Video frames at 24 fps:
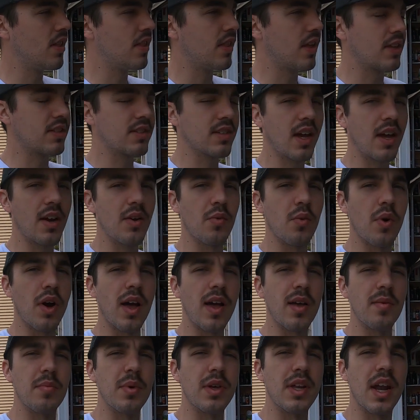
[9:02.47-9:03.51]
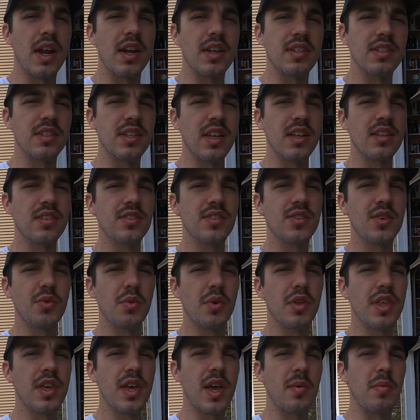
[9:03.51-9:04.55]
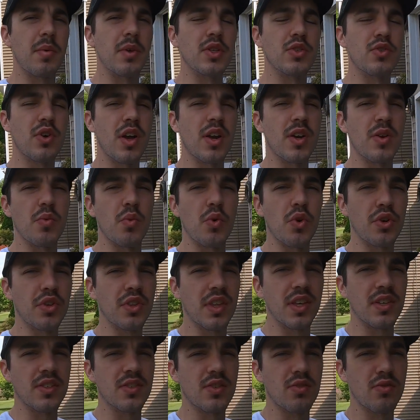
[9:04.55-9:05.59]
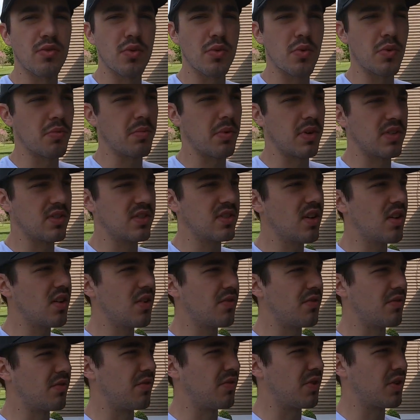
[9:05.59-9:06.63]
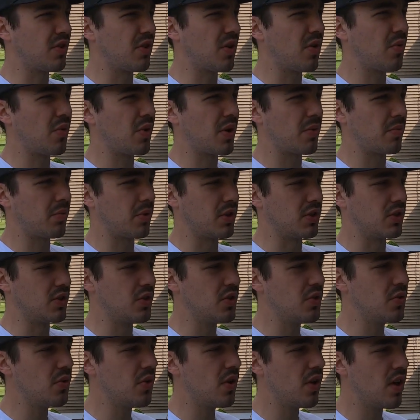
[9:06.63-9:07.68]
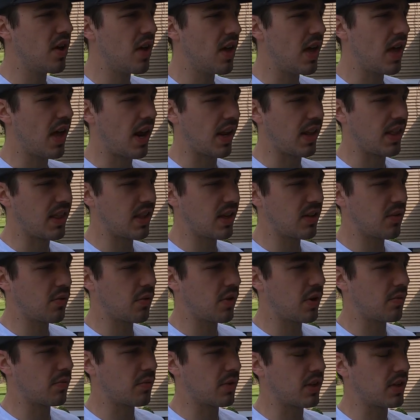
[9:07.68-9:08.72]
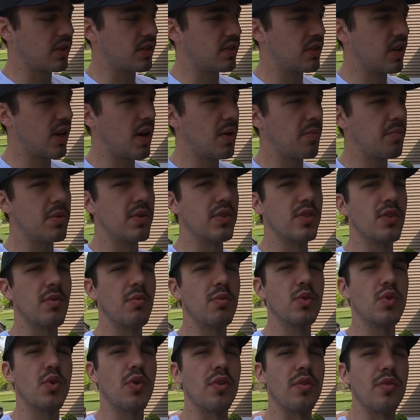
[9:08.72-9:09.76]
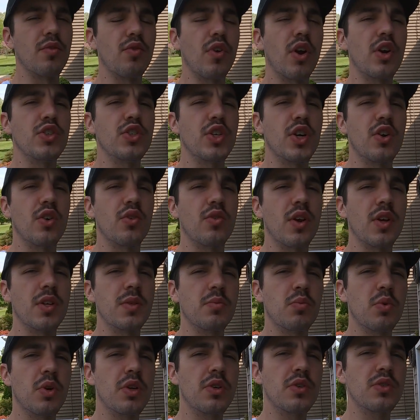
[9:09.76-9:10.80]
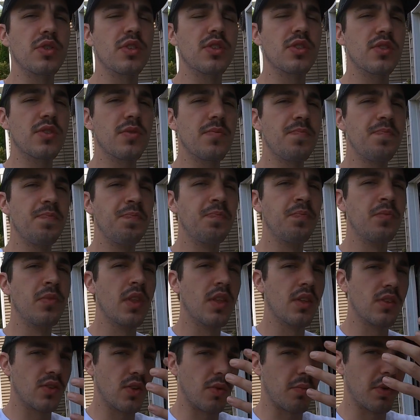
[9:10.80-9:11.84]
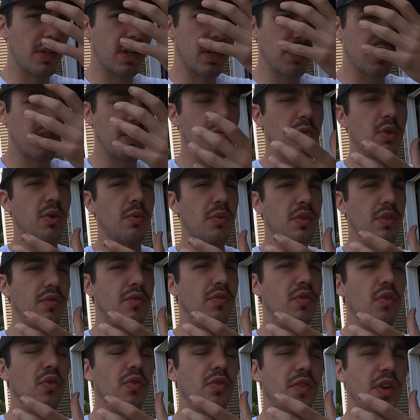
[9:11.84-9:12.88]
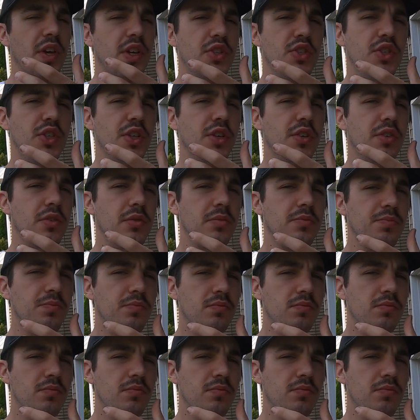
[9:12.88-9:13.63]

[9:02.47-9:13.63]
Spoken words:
that's kind of why I've been at a standstill with it. I've been trying to work things through with myself and figure out what I'm going to do. And I think what I'm going to set up is some sort of fresh air respirator system. So I'm going to get something with a full face shield